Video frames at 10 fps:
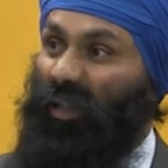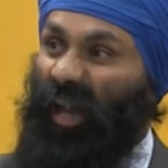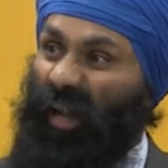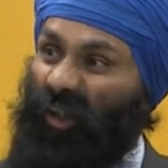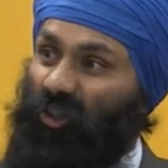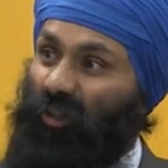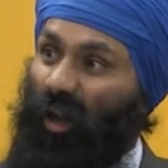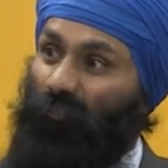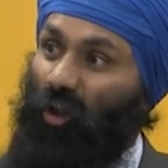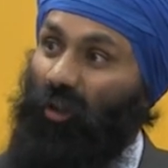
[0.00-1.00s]
And actually,
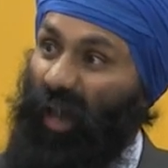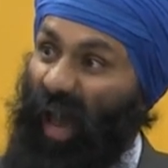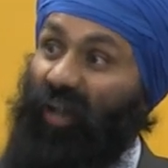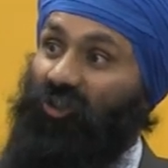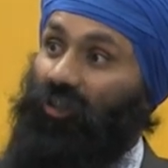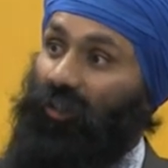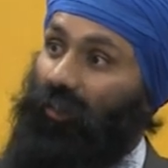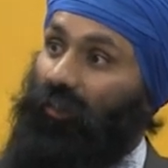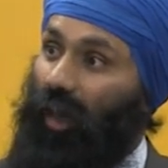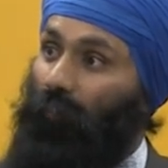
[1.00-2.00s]
I'm not
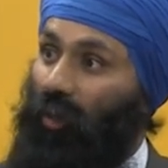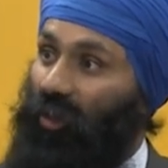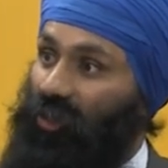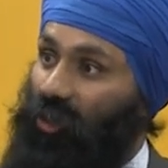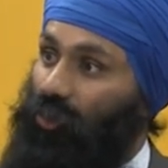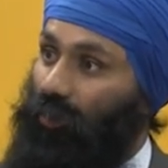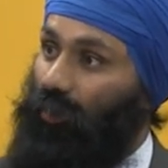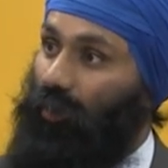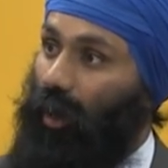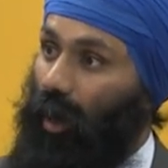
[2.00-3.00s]
actually a politician.
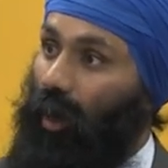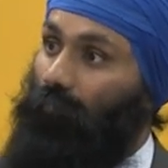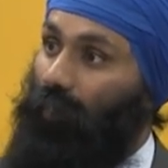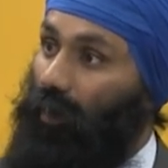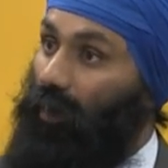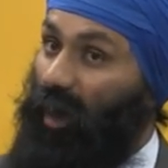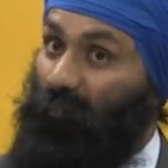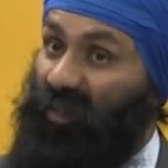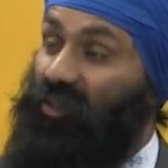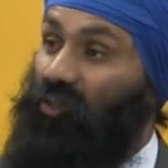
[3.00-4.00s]
I'm a
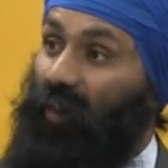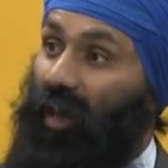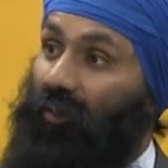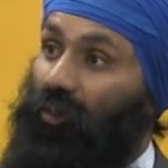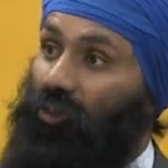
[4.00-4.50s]
businessman